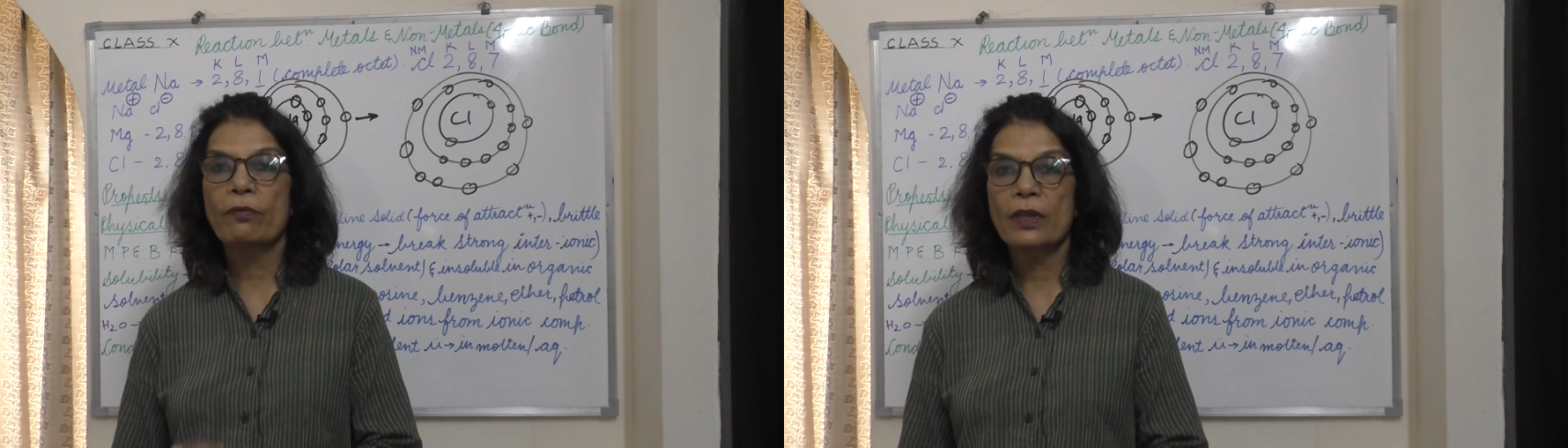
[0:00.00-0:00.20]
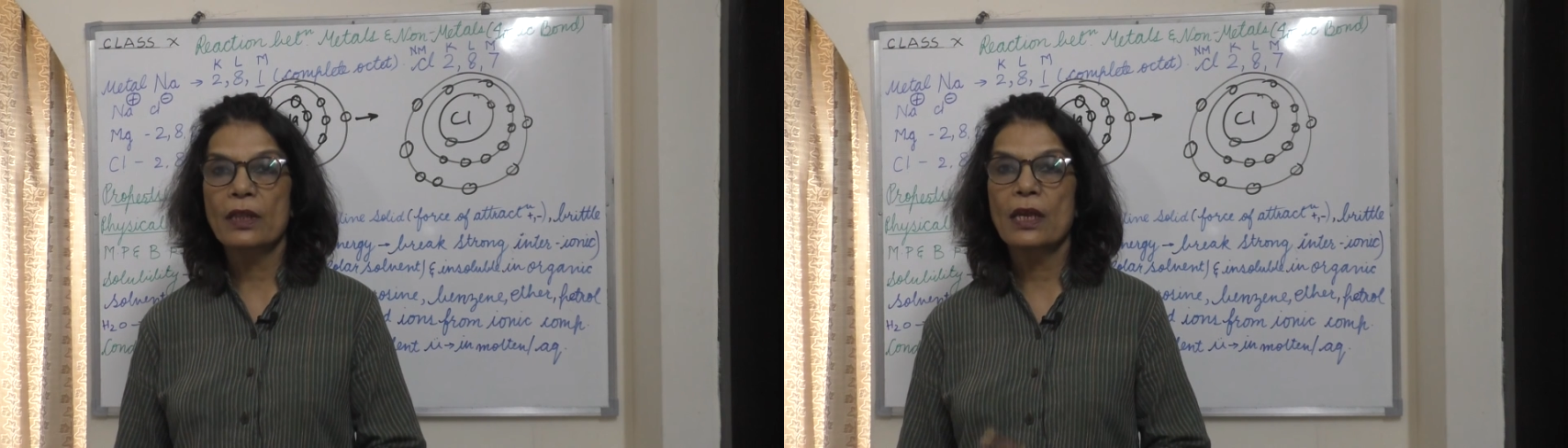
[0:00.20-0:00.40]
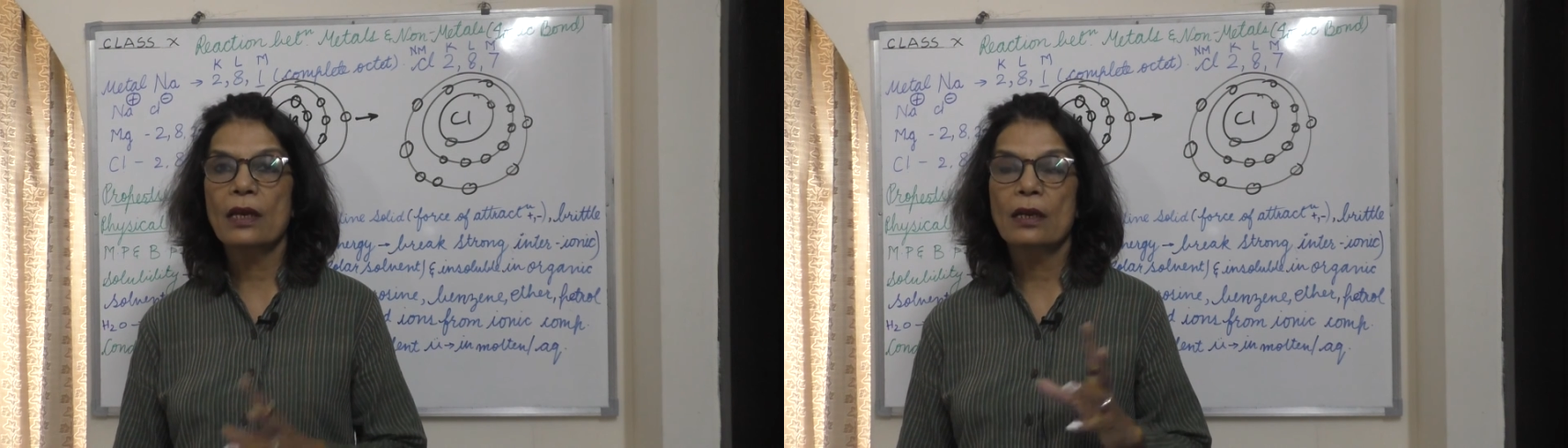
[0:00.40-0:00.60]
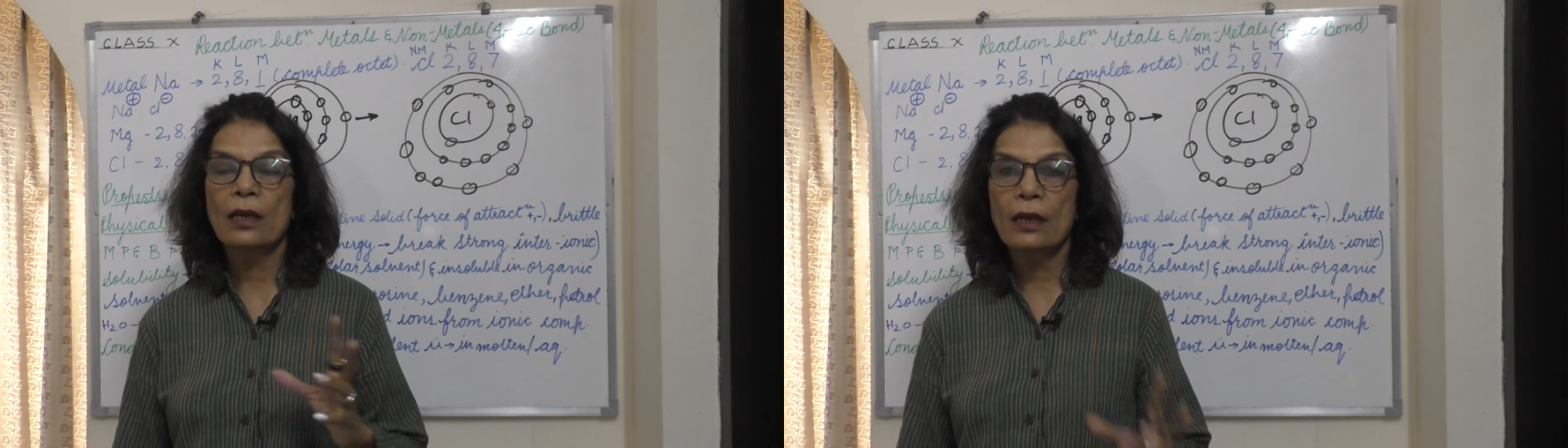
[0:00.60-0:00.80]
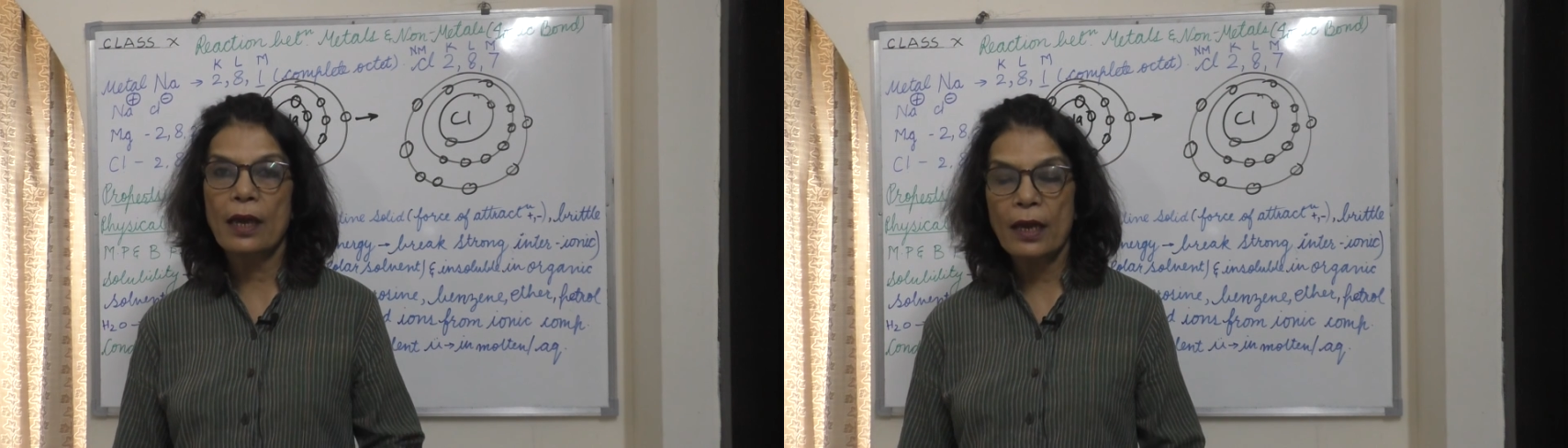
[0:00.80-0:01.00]
when they are
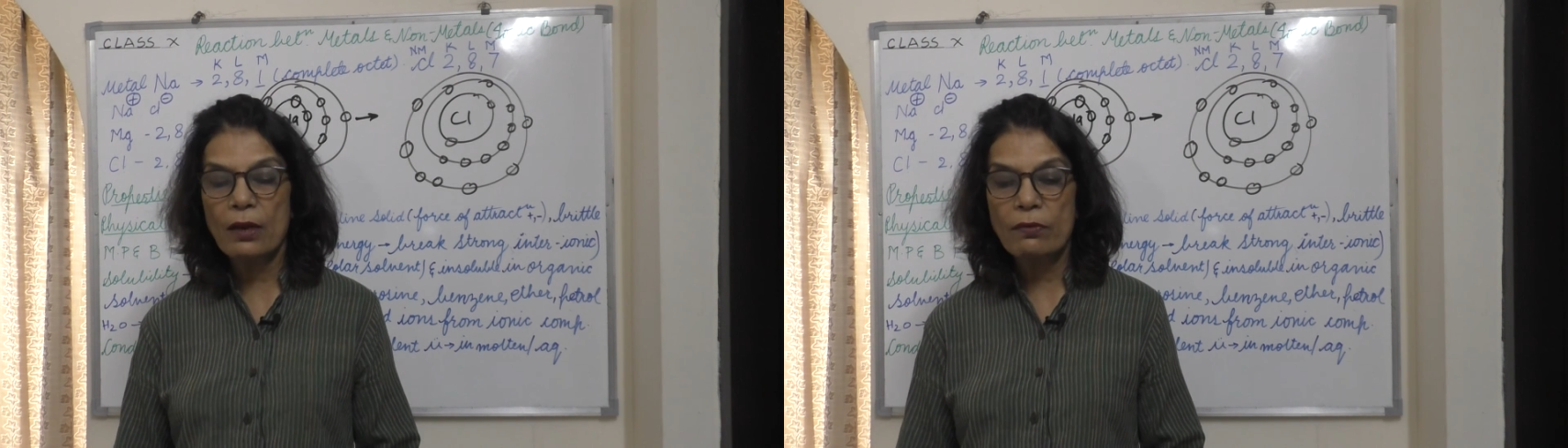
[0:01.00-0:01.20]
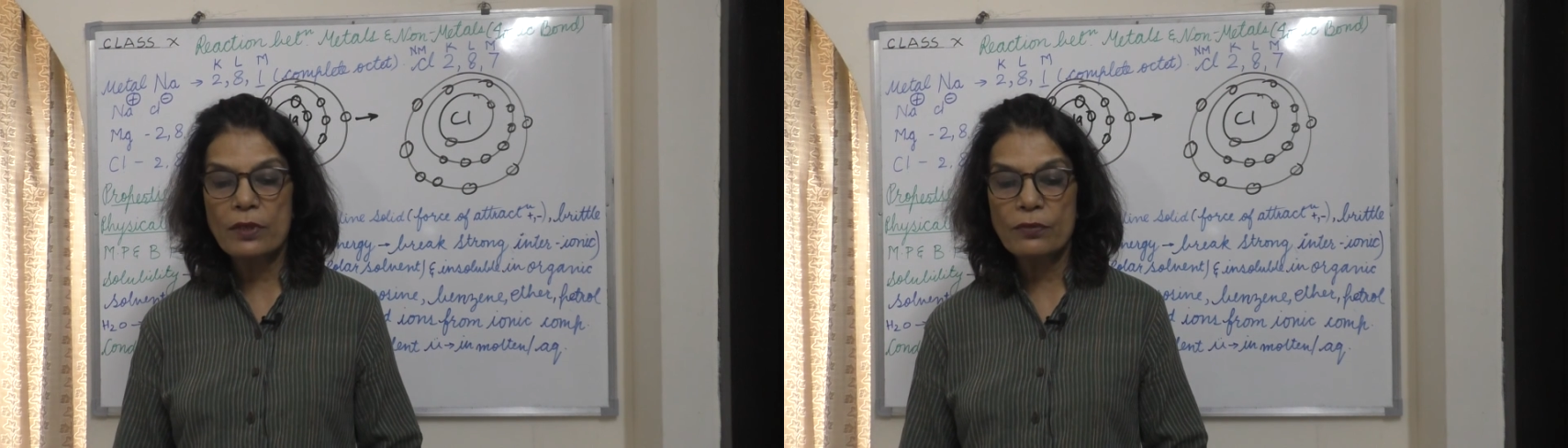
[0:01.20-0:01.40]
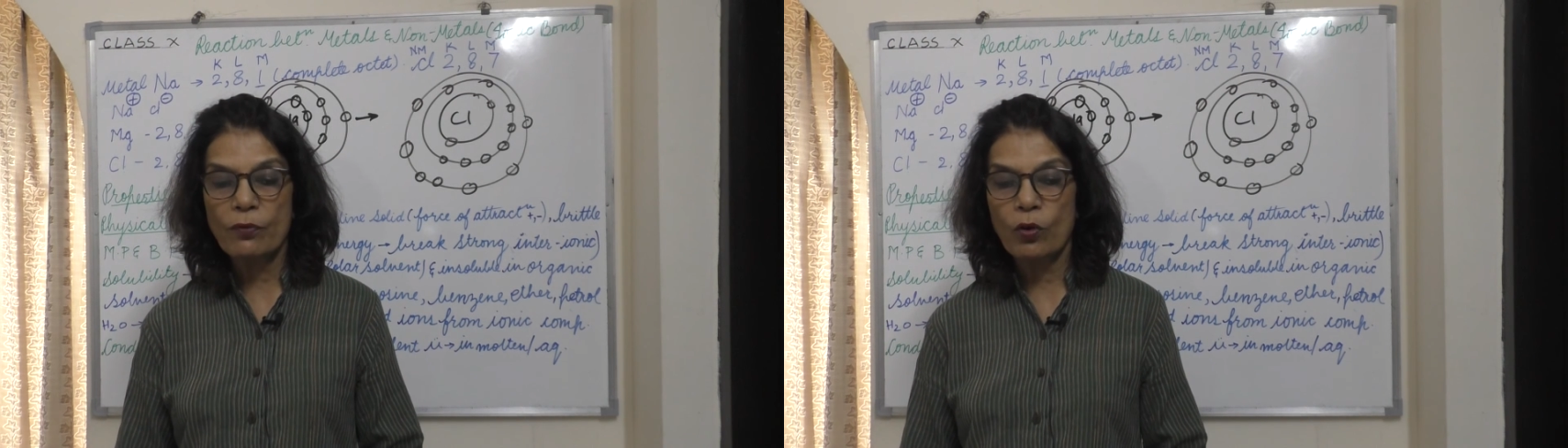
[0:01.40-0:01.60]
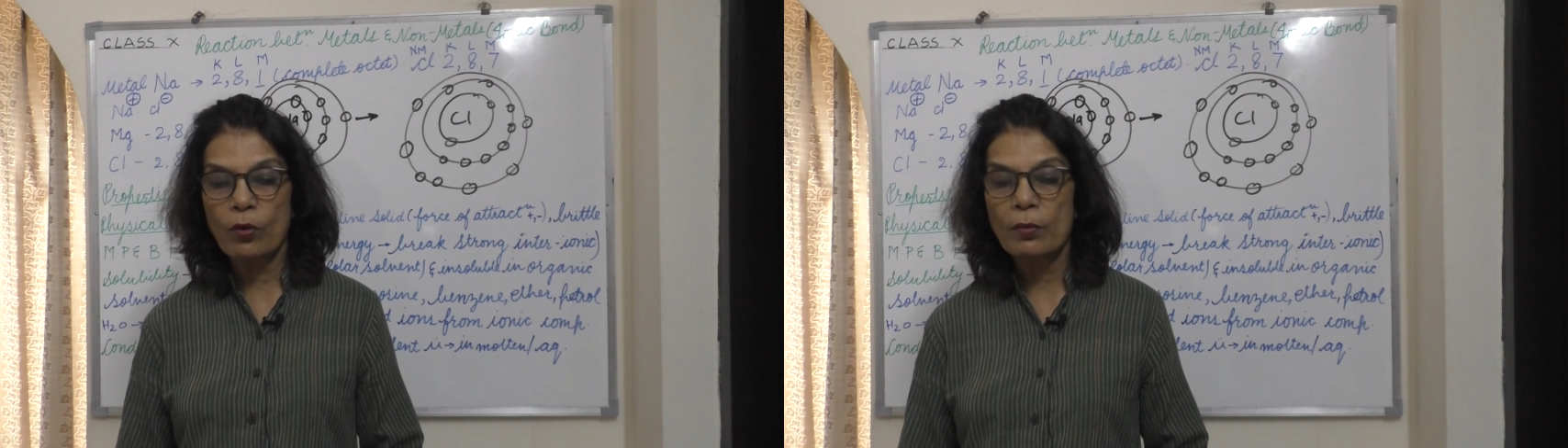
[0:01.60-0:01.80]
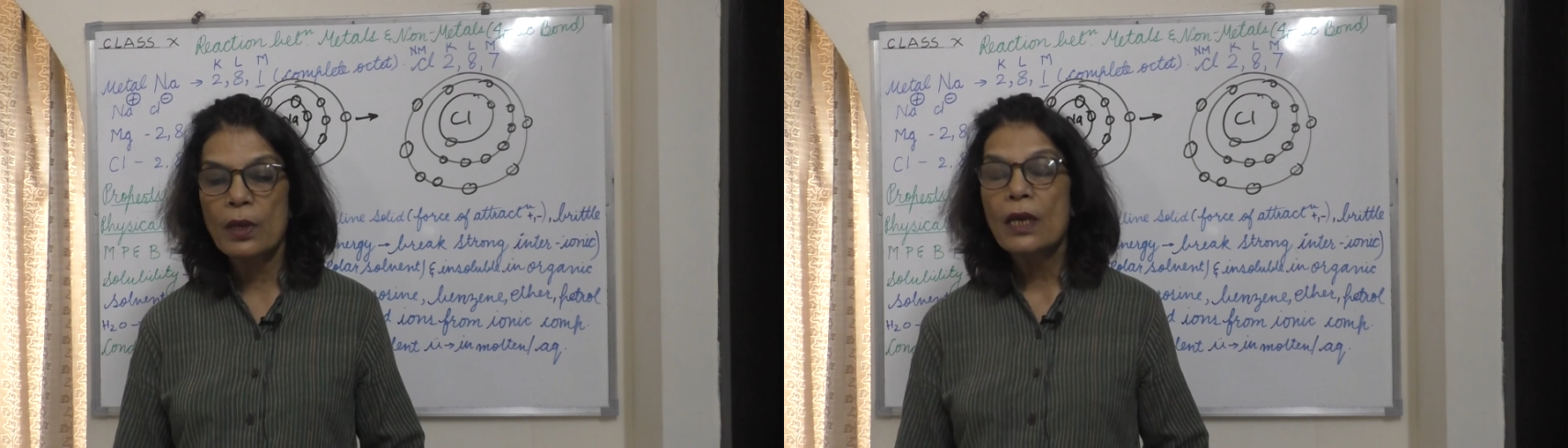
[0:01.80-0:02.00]
in aqueous
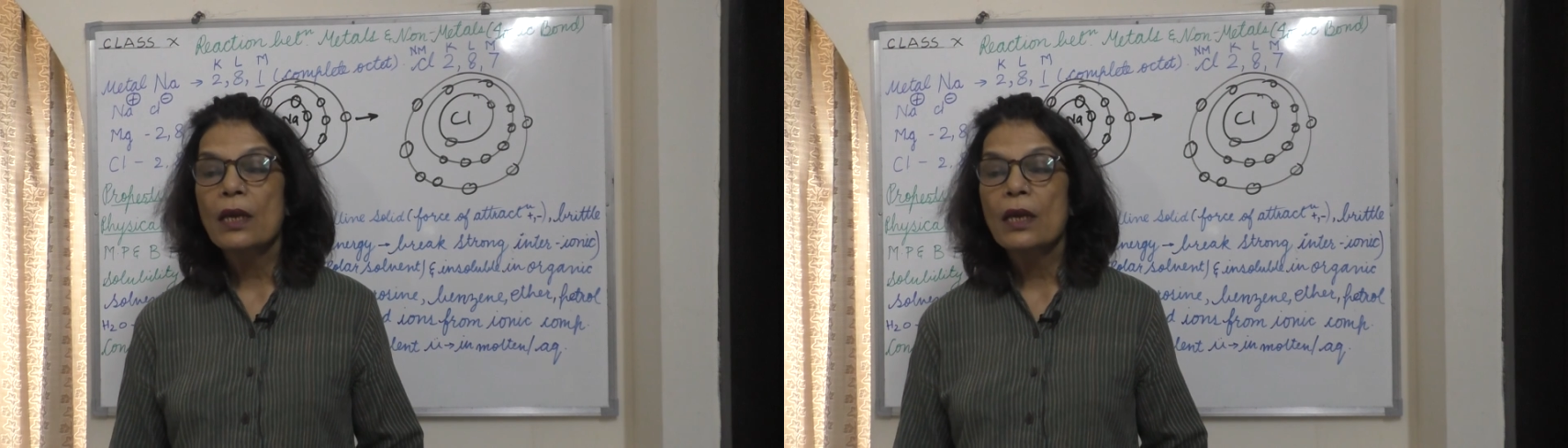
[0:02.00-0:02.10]
form,